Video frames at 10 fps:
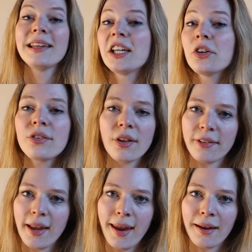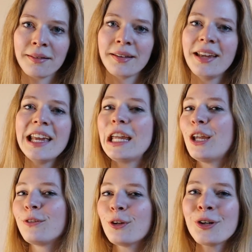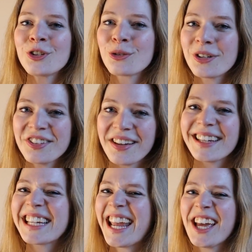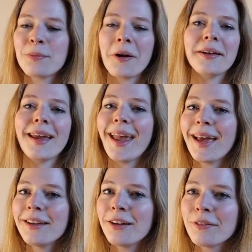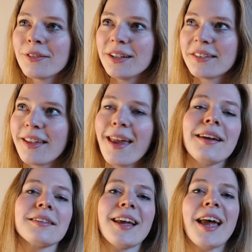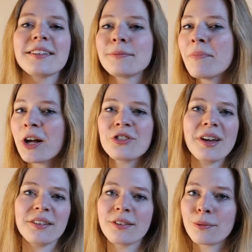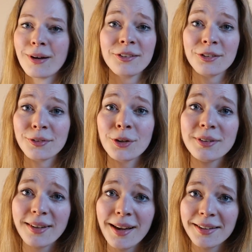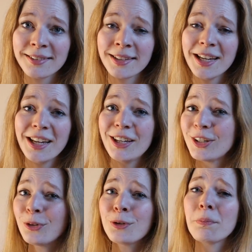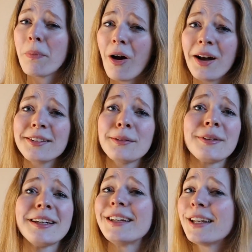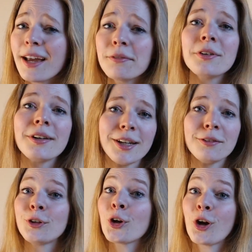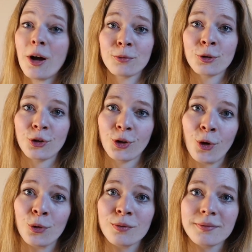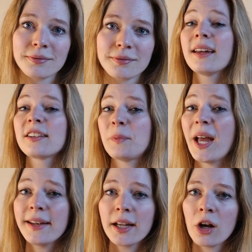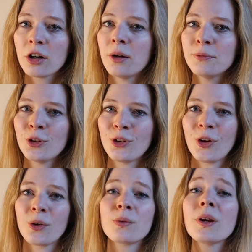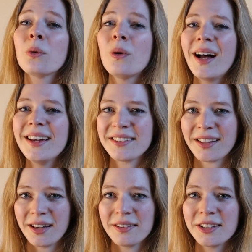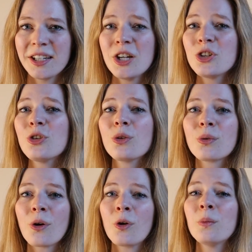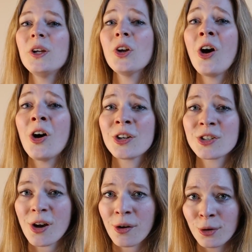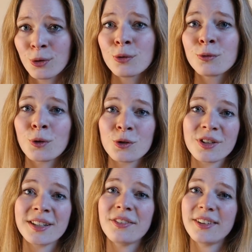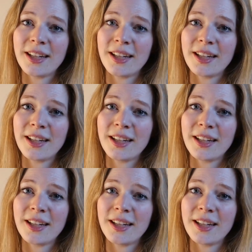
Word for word: Here's the thing. If your intuition cared about any of these things as much as the rest of you does, you'd possibly never leave your comfort zone. Expanding our comfort zone requires us to grow beyond our old version of